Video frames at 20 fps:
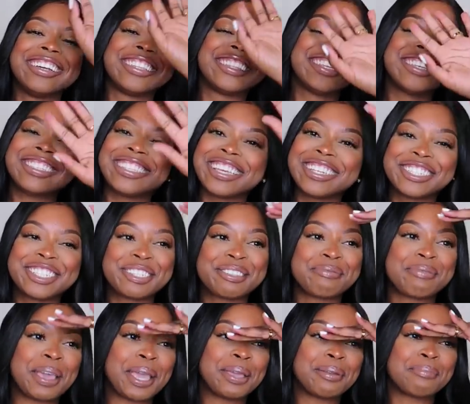this has just
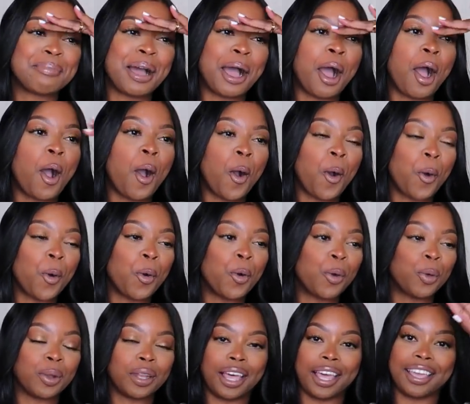made my
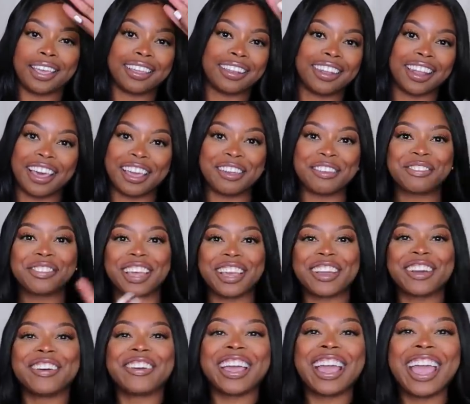whole like life,
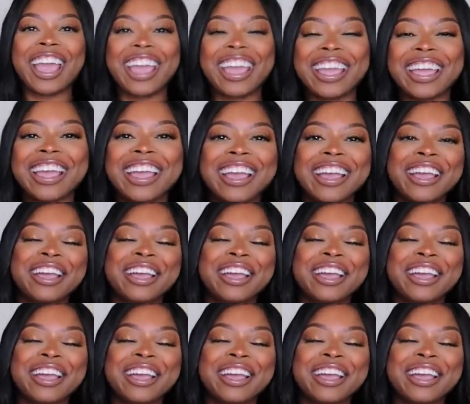like, okay.